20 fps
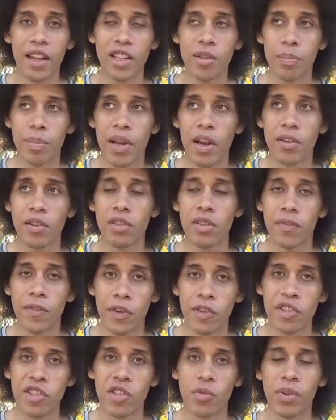Compared to the
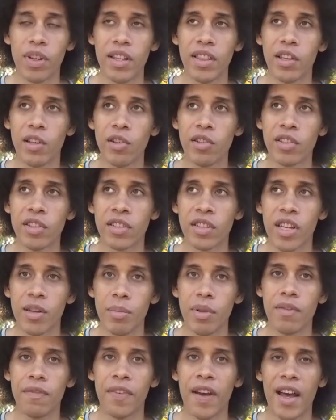first 3, those can
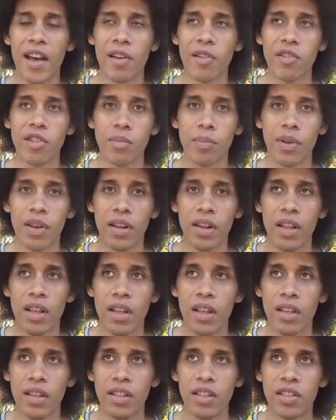be found, but
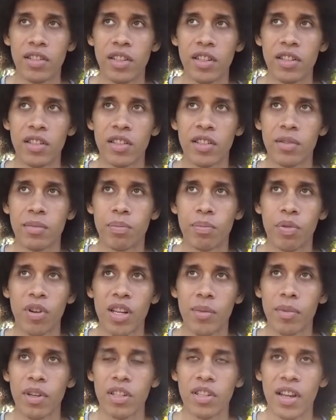it's just
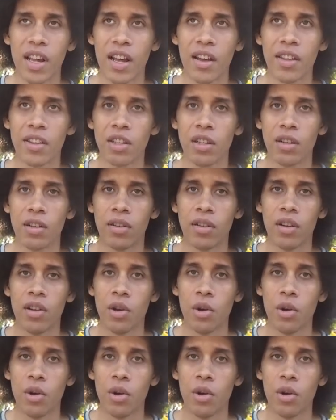pretty much how they're